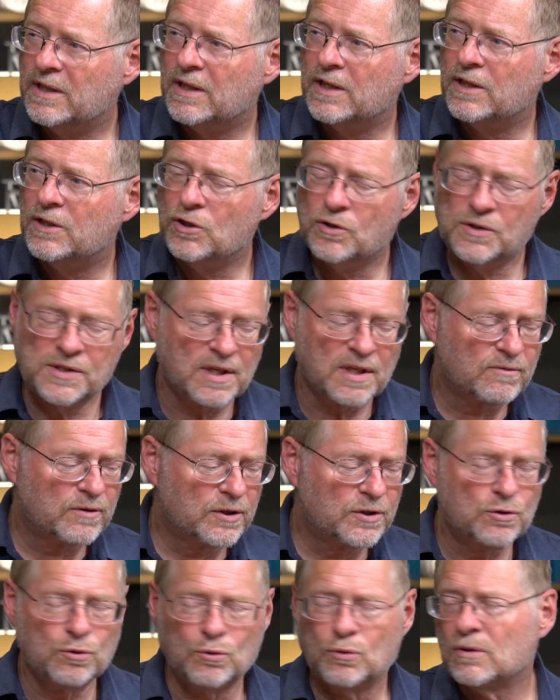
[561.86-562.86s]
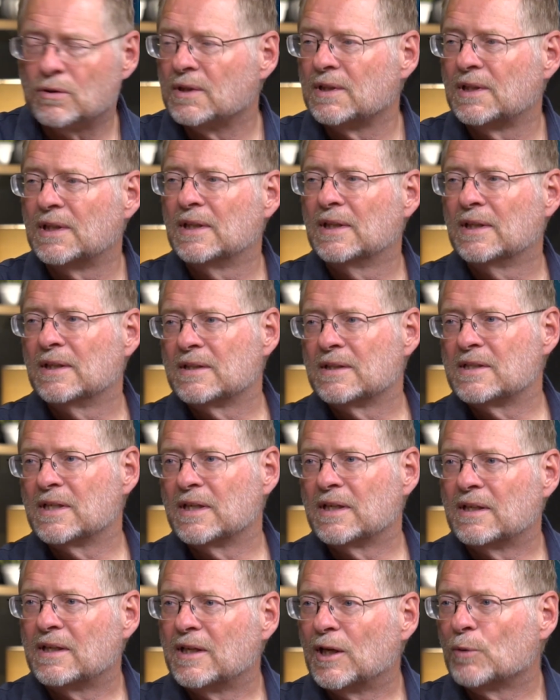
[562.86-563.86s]
and you can use every tool yeah.
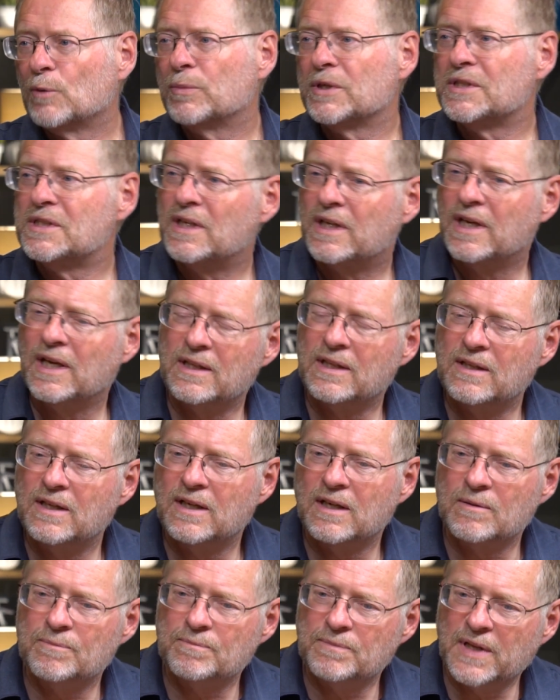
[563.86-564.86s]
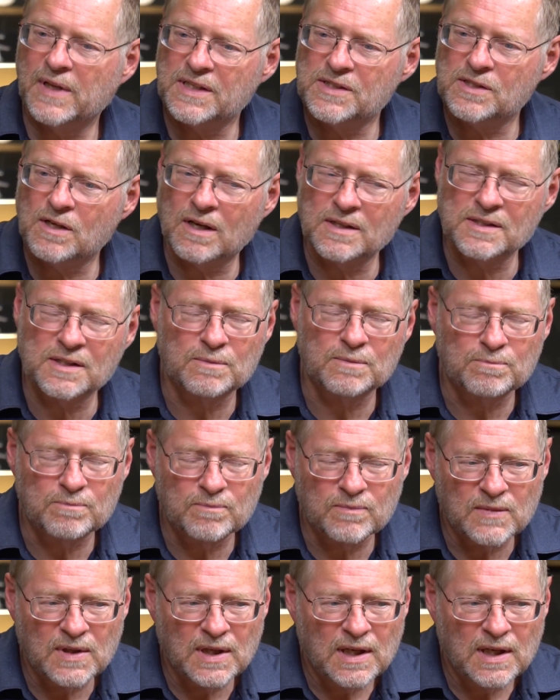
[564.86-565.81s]
to help us to get there. That's awesome.